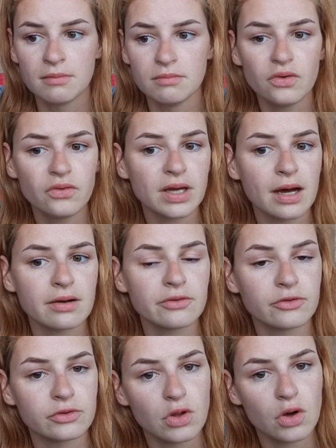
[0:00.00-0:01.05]
Moving out
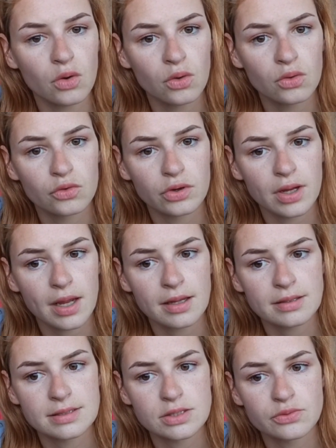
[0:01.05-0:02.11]
of flow
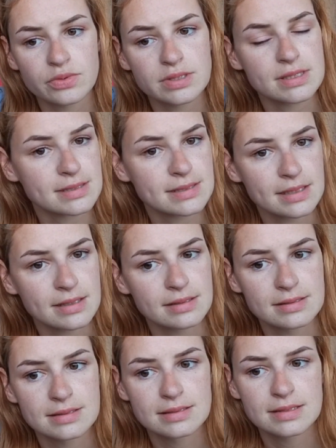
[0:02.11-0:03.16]
creates
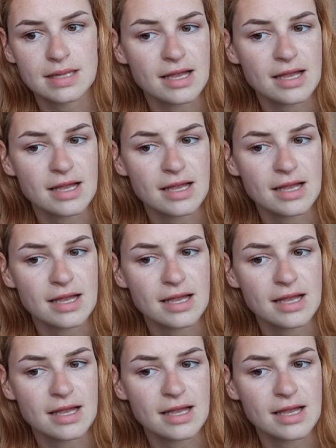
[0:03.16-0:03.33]
resistance,